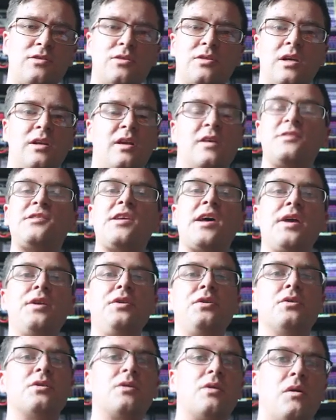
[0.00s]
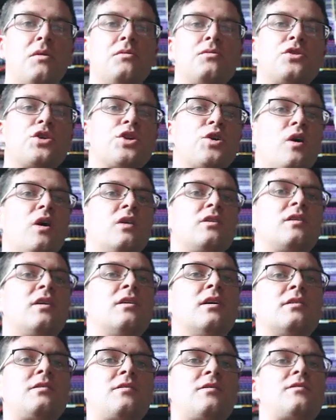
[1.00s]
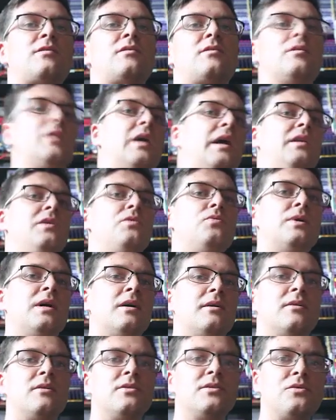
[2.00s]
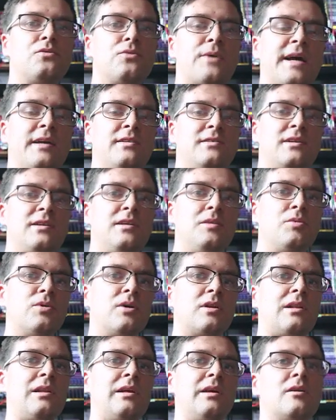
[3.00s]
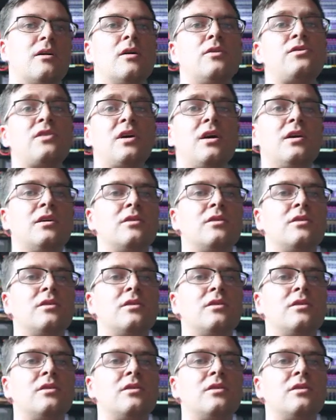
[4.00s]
You can assign your own shortcuts anywhere on the white keyboard layout